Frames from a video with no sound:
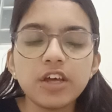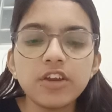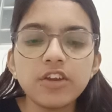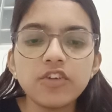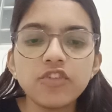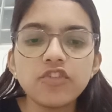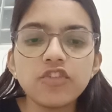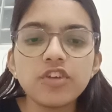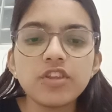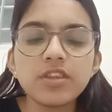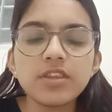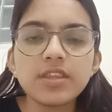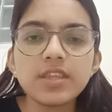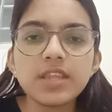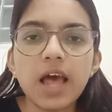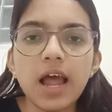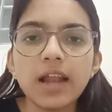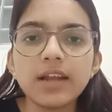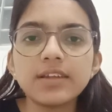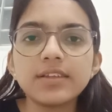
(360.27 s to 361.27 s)
rich in
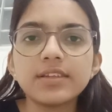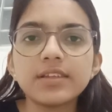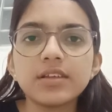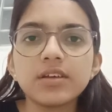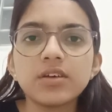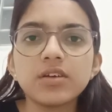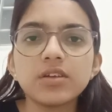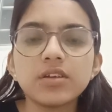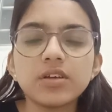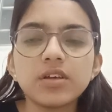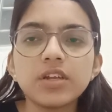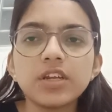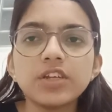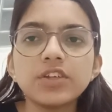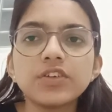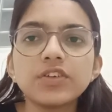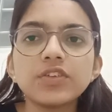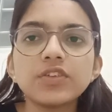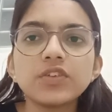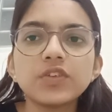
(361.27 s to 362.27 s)

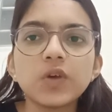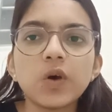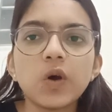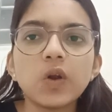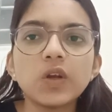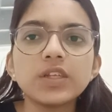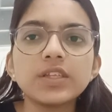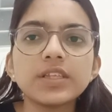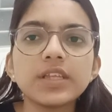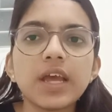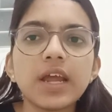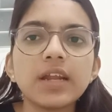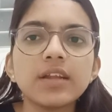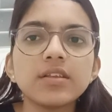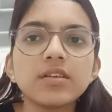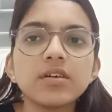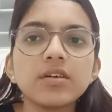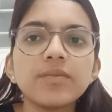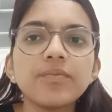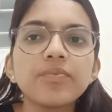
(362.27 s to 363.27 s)
salts and
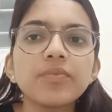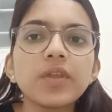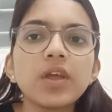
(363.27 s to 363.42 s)
the